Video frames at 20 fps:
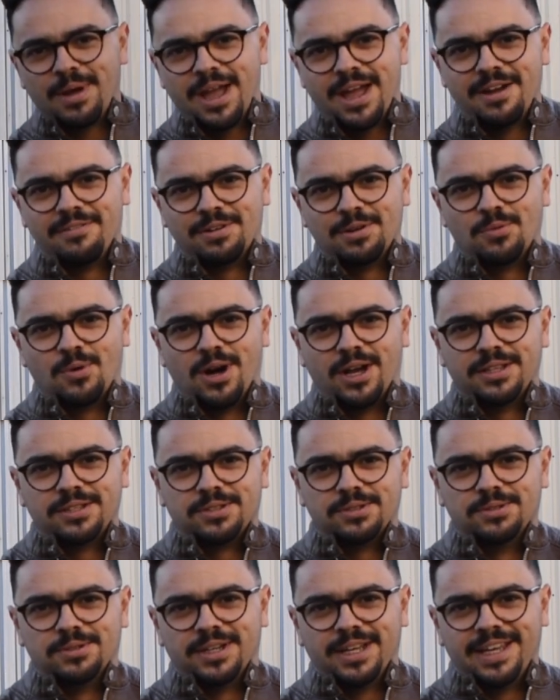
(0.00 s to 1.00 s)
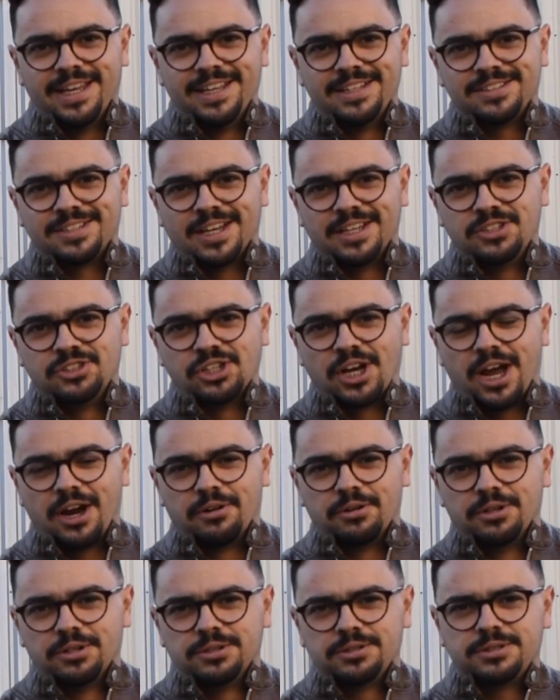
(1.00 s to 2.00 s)
everyone to Inside
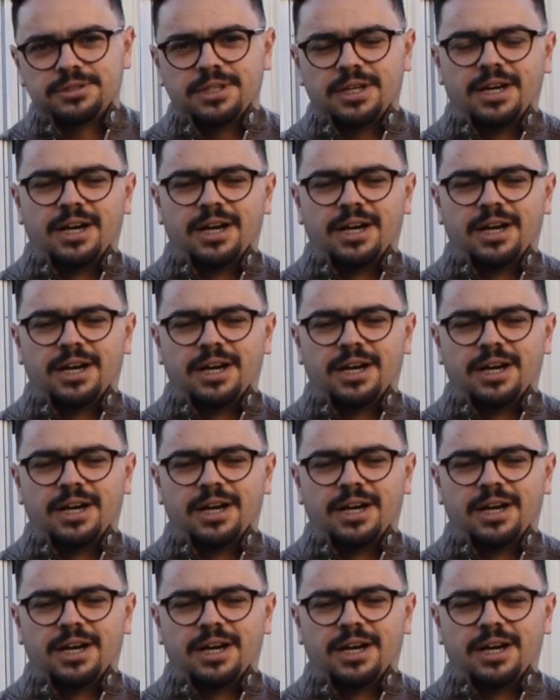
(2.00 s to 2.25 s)
Gyros.